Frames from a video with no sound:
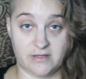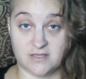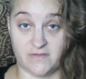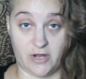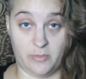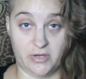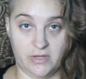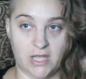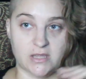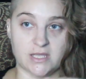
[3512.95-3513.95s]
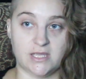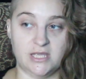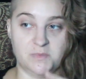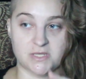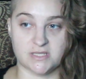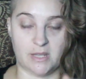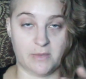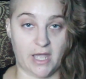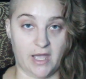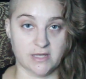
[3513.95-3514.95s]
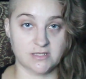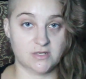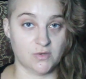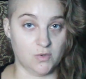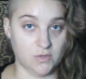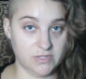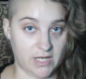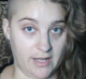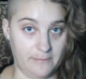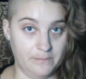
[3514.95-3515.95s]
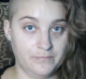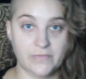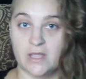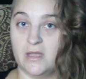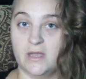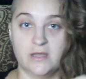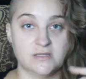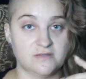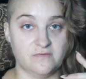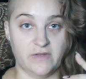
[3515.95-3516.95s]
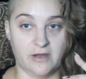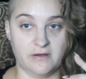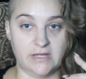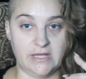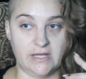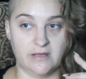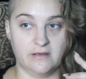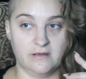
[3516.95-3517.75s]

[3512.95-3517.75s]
It's phenomenal. And they keep the same cast the whole time. It's very...